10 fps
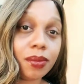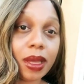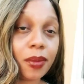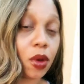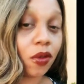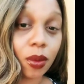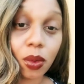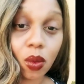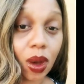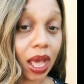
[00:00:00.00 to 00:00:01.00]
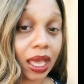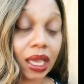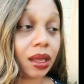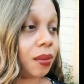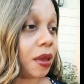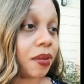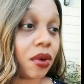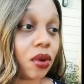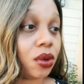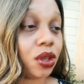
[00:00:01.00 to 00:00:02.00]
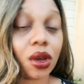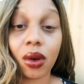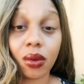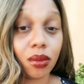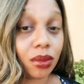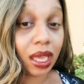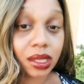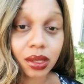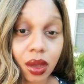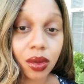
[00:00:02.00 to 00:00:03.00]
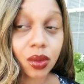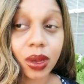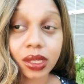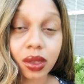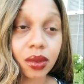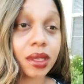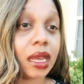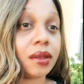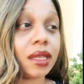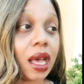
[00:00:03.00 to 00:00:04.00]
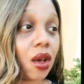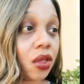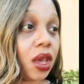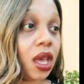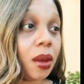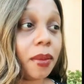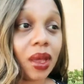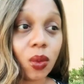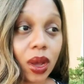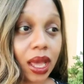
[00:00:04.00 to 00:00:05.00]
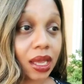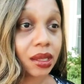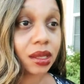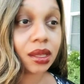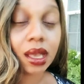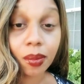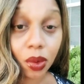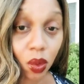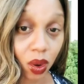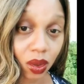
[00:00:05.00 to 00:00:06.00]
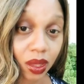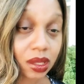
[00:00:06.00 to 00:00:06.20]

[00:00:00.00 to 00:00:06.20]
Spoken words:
People from Hawaii, people, East Coast, West Coast, down south, Midwest, up north.